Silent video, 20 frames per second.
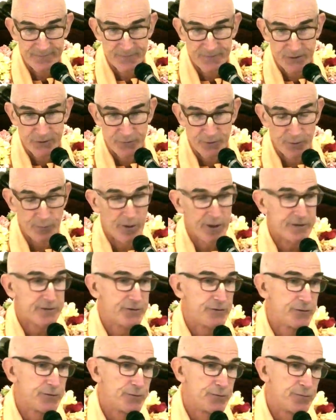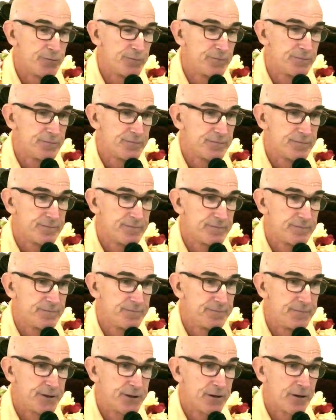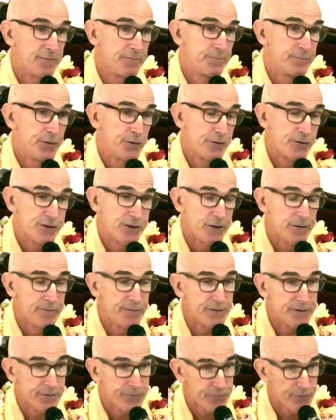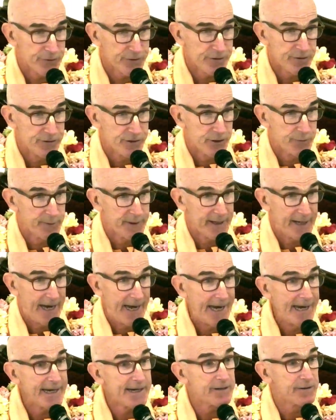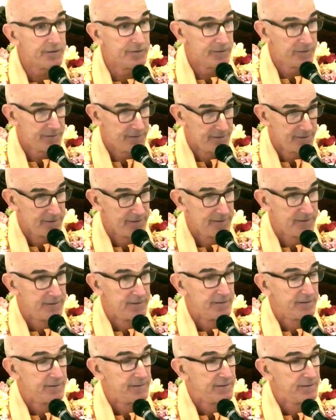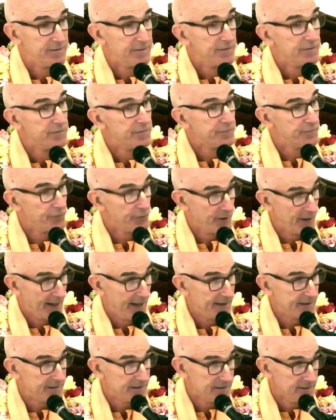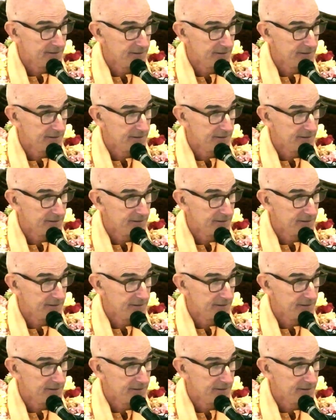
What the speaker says: We want to become pure servants of Krishna, so we can hanker for that.